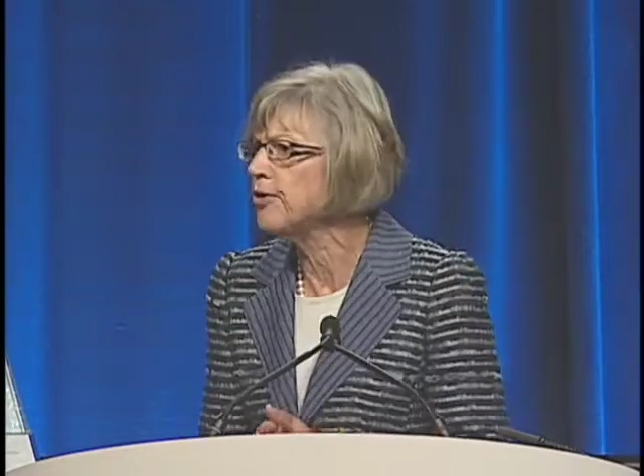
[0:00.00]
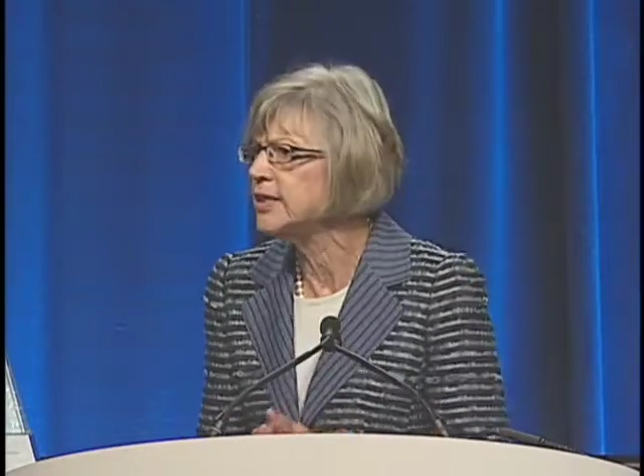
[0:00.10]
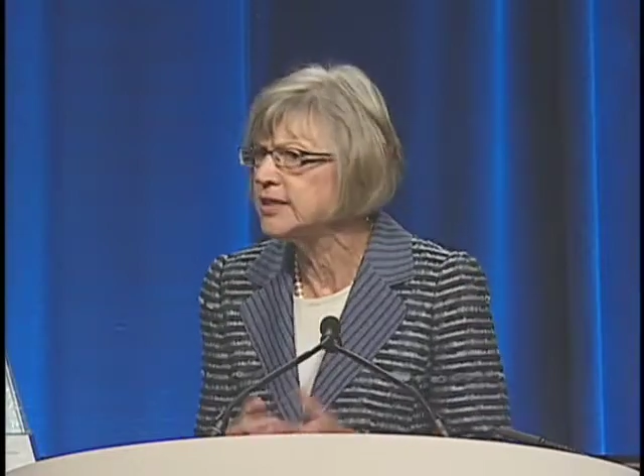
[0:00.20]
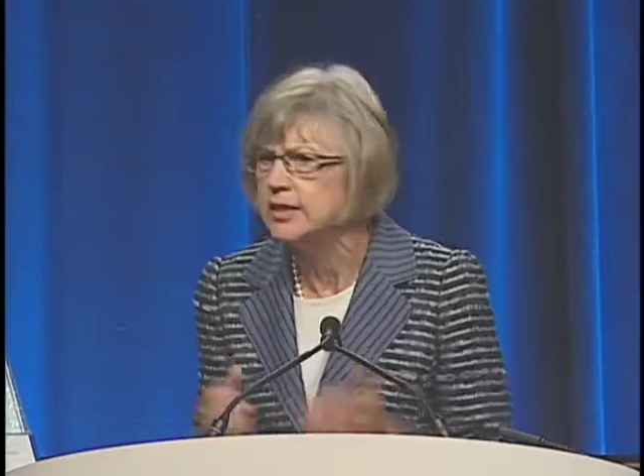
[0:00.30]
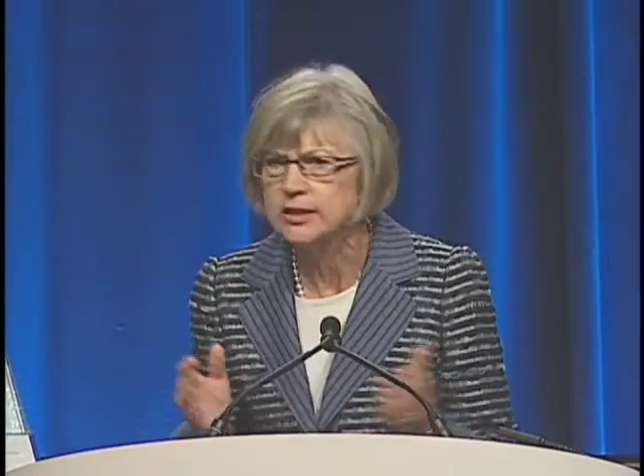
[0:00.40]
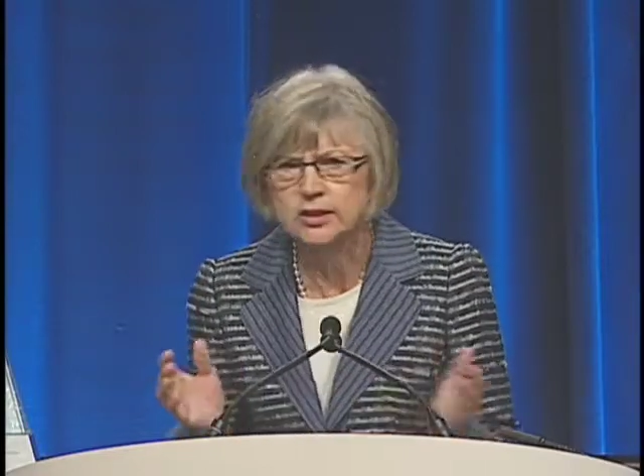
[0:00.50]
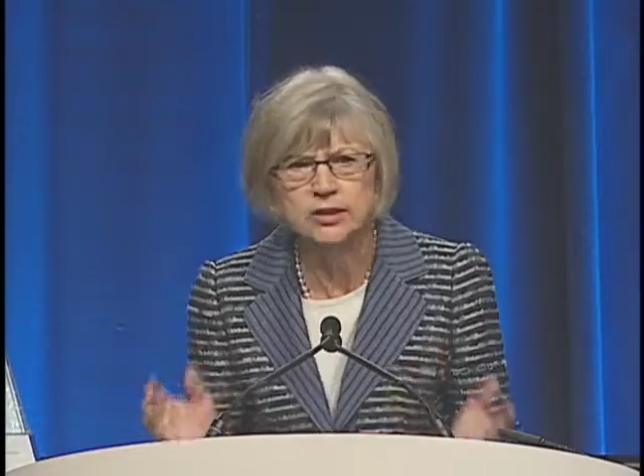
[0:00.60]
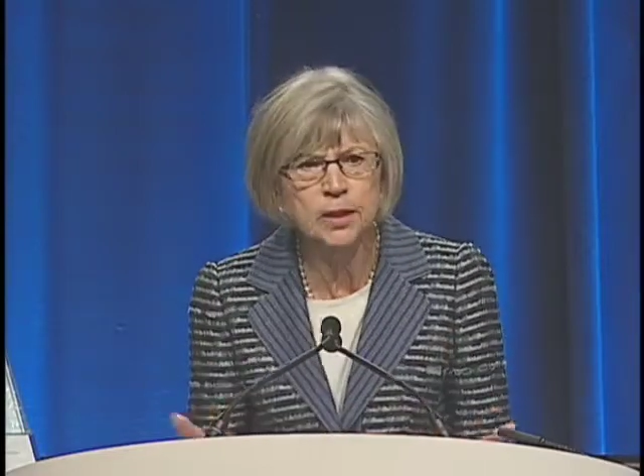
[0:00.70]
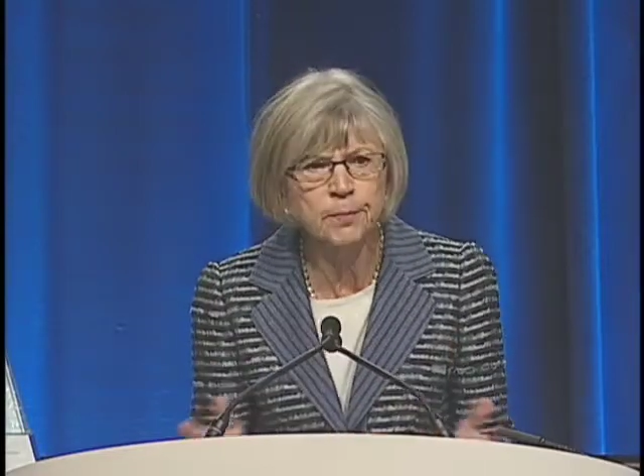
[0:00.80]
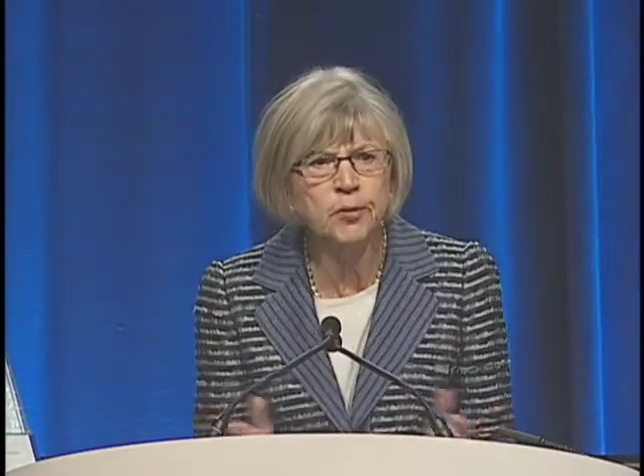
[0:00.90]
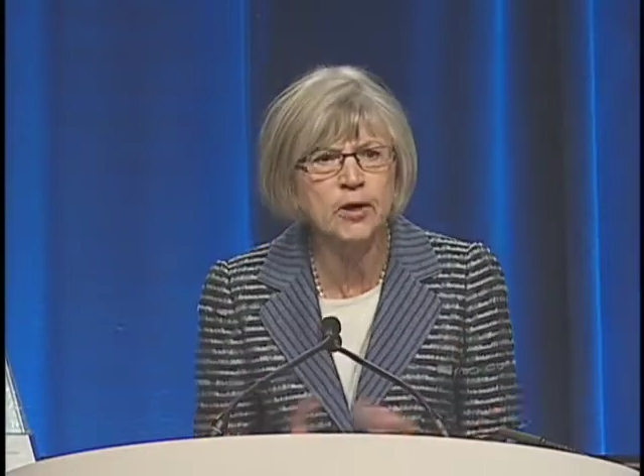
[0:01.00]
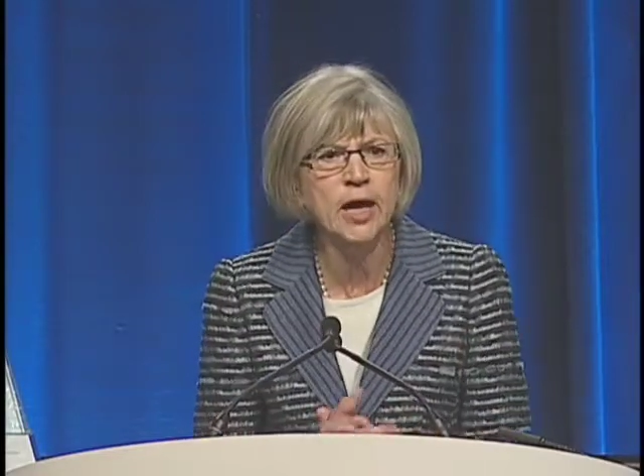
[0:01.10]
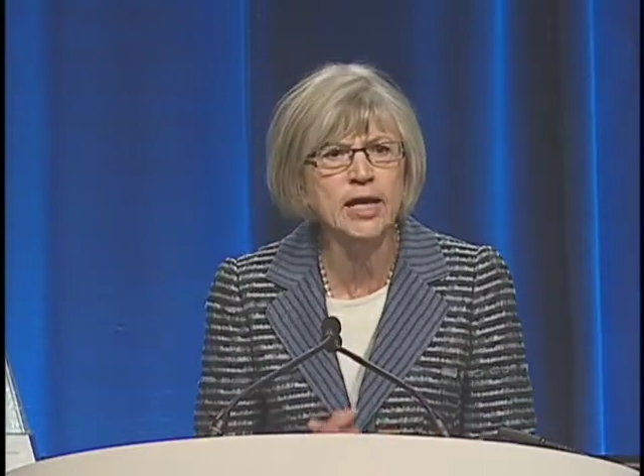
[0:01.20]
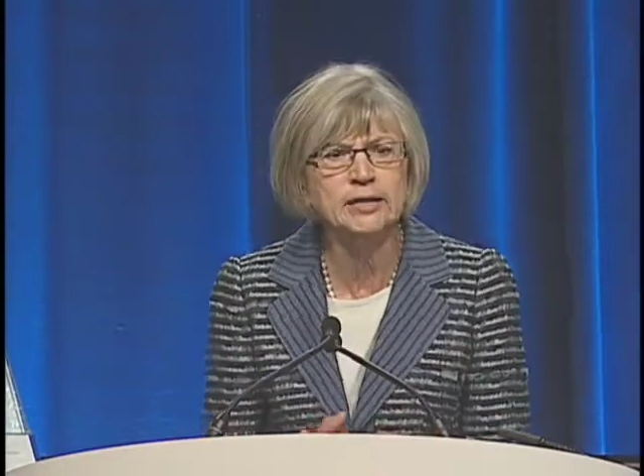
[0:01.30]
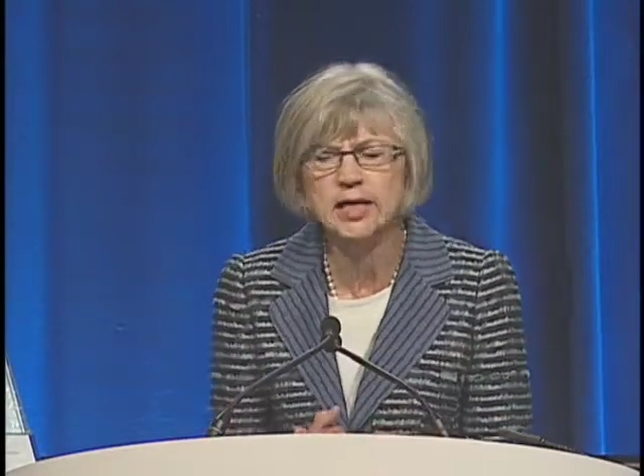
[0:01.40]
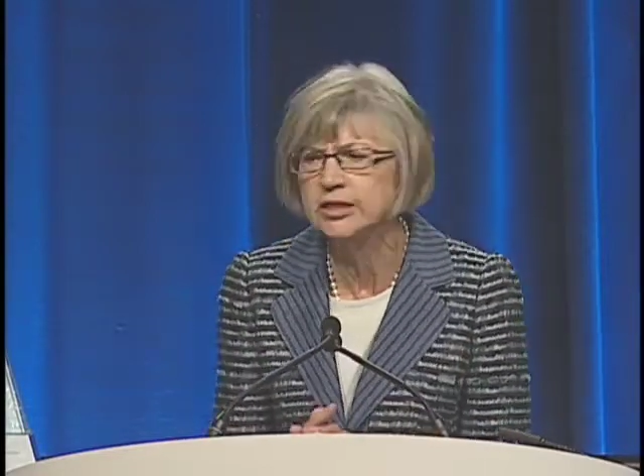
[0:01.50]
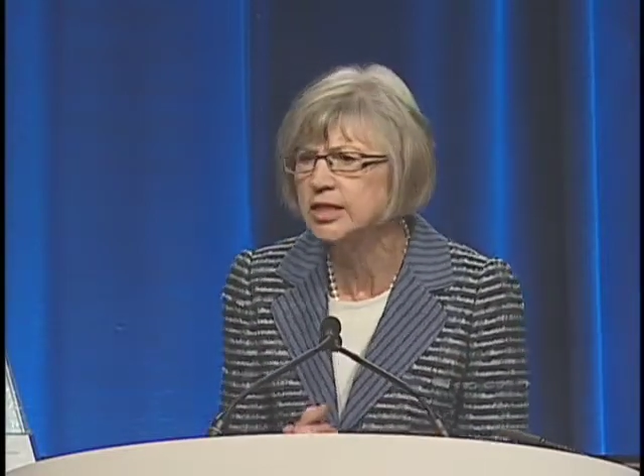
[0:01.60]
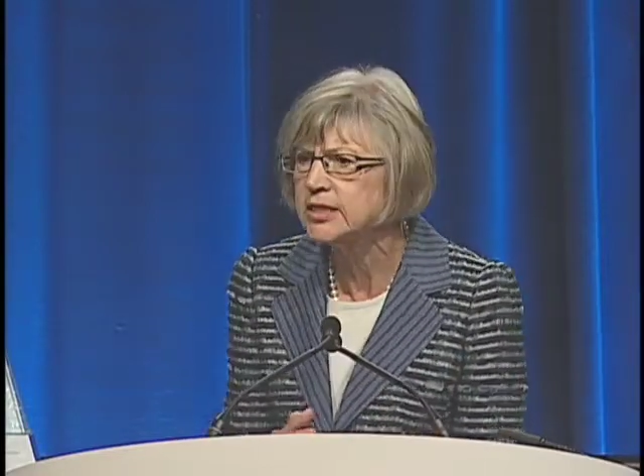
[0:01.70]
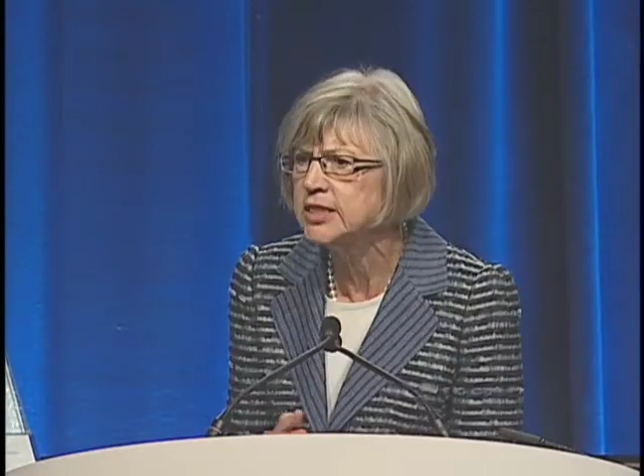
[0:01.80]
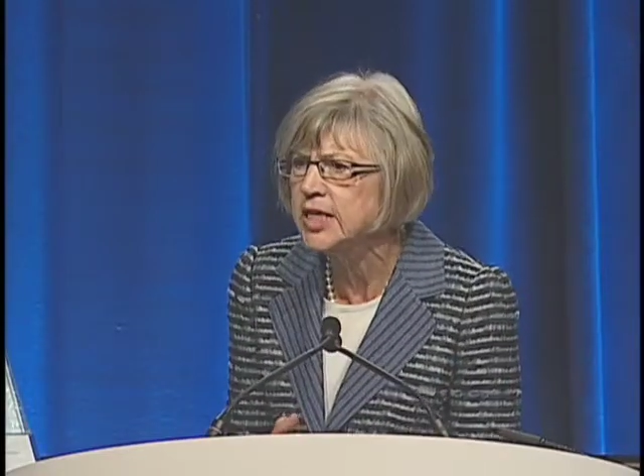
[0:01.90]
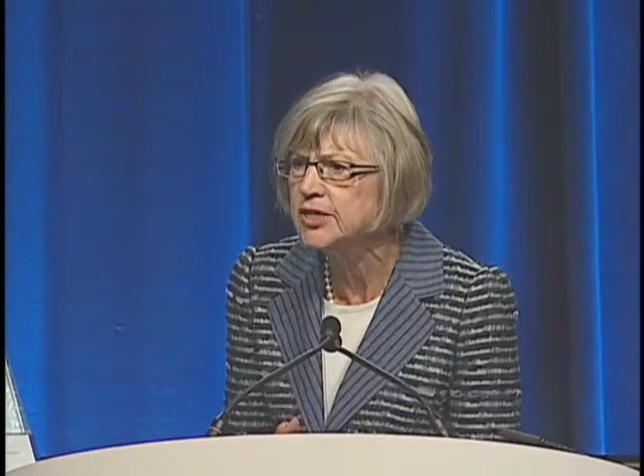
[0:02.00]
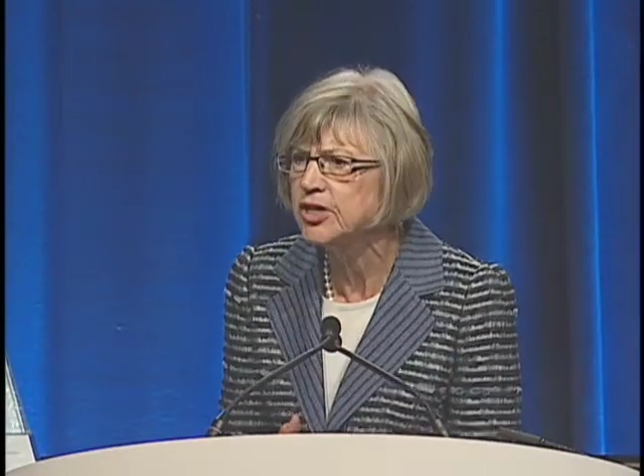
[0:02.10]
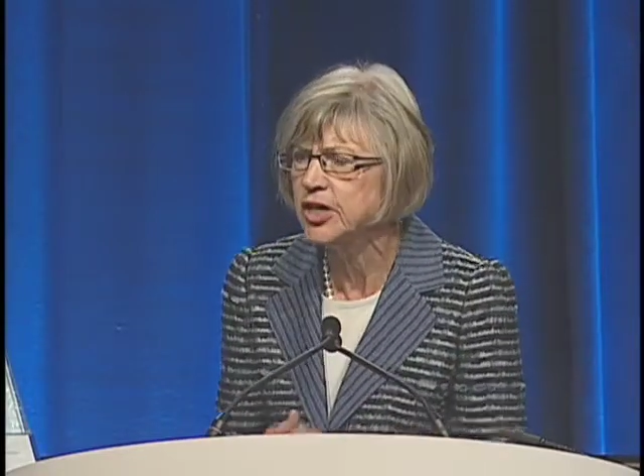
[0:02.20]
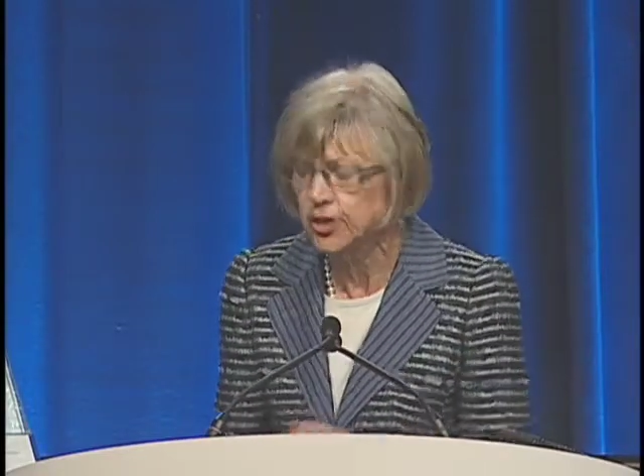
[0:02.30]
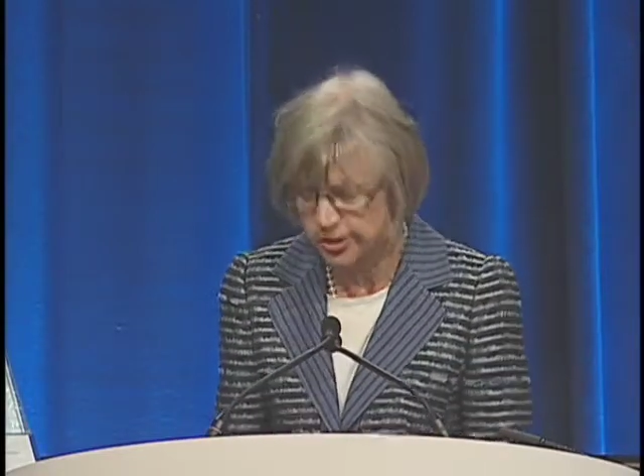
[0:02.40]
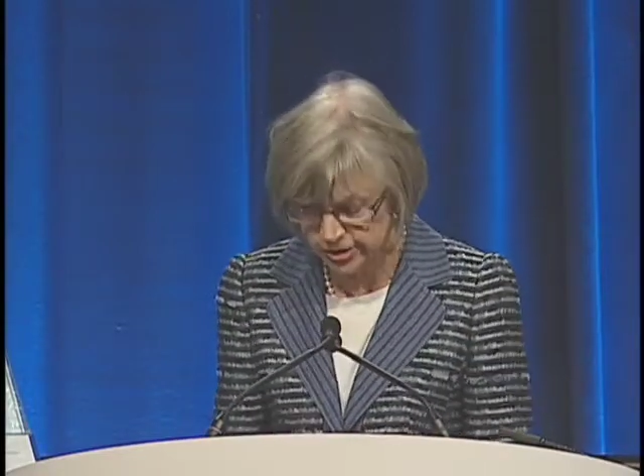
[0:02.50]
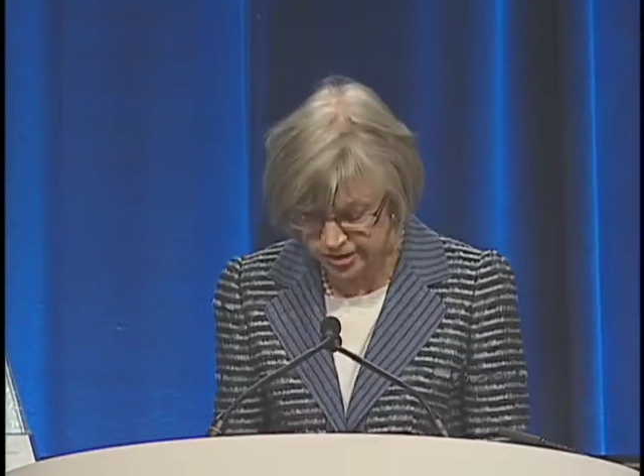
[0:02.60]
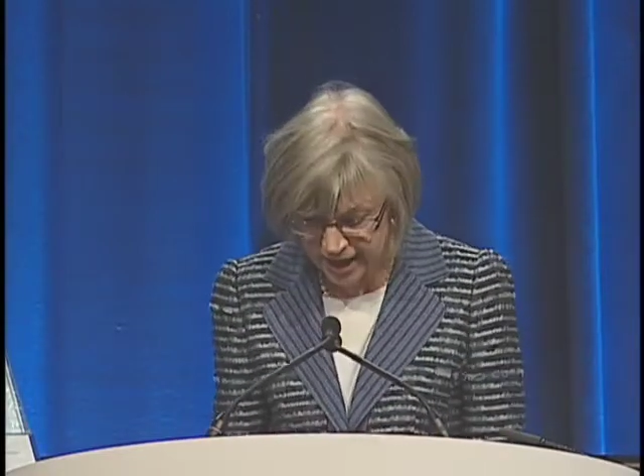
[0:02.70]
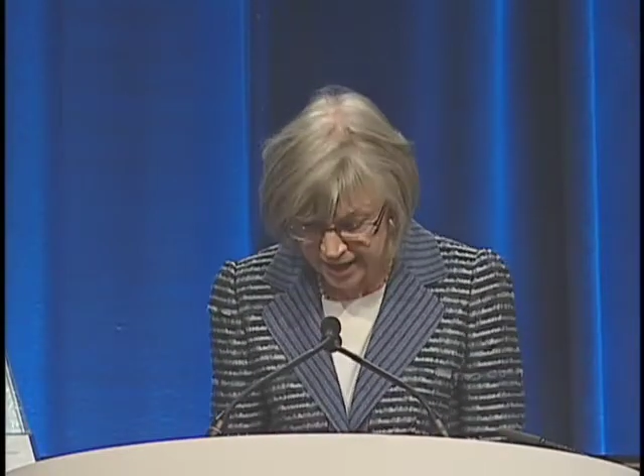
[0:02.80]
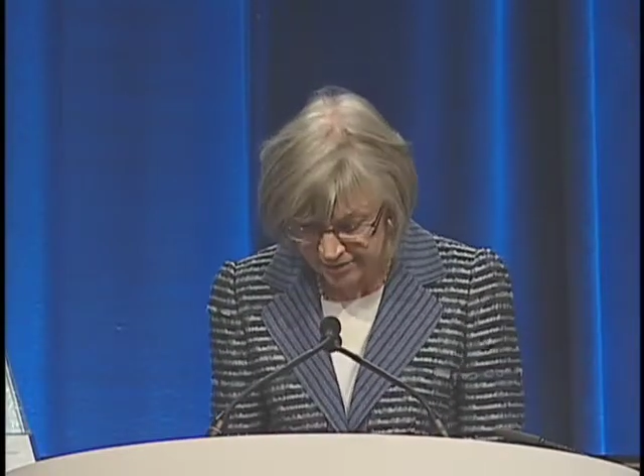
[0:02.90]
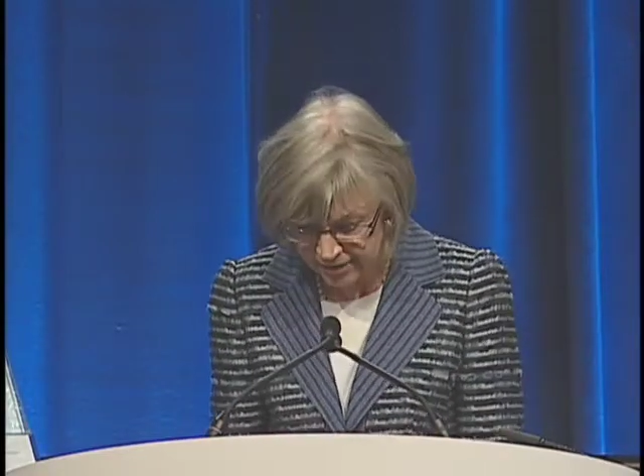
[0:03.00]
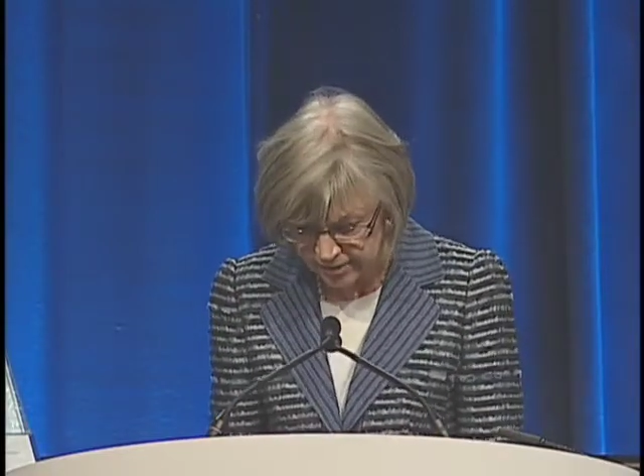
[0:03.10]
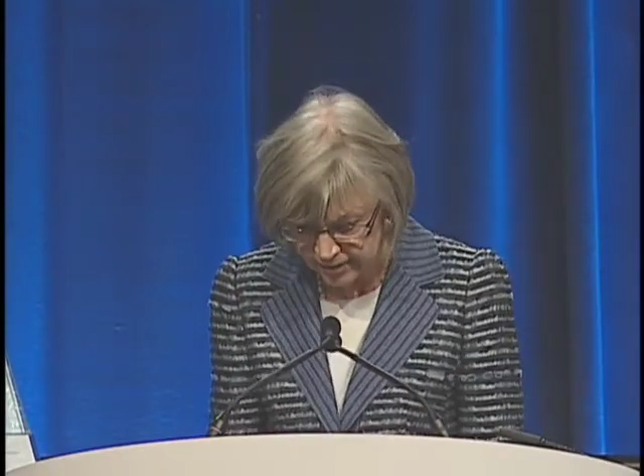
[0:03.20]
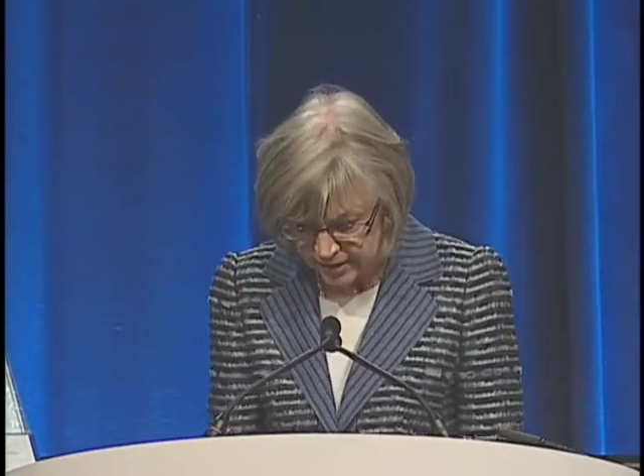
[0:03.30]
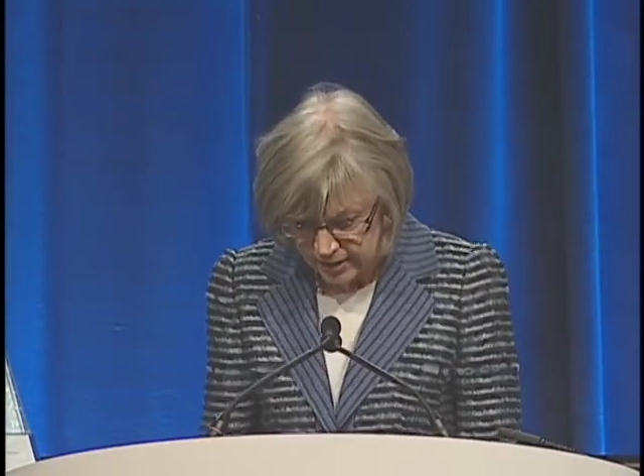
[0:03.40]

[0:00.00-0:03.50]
I said, It's a simple case. I just need to hear your side of it.